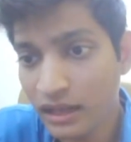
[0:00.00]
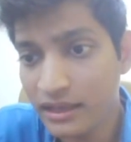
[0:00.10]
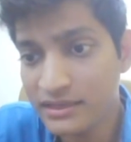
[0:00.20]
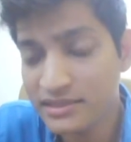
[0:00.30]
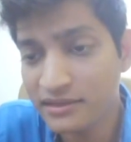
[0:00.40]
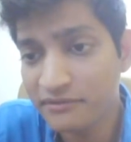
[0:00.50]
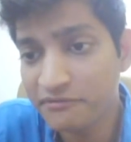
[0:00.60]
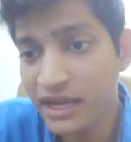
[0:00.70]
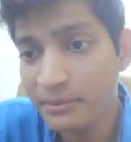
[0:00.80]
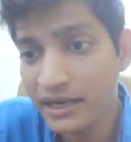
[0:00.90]
It's a
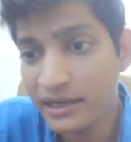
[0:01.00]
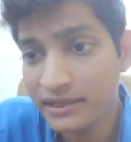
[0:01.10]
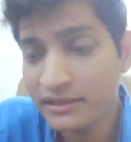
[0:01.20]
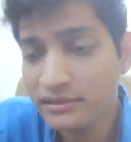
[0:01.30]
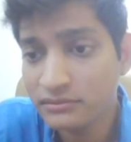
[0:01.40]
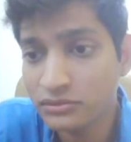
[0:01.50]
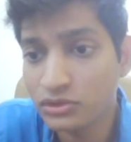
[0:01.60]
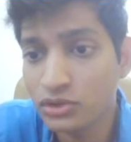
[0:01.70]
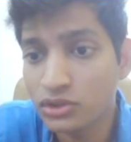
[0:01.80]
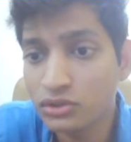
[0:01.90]
very bad idea.
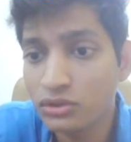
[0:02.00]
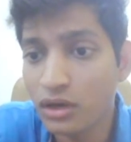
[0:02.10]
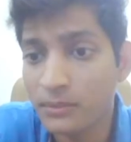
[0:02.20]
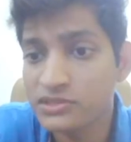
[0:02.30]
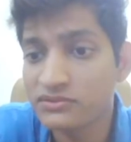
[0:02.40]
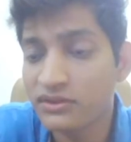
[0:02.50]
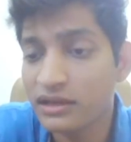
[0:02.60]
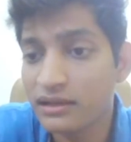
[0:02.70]
Don't do options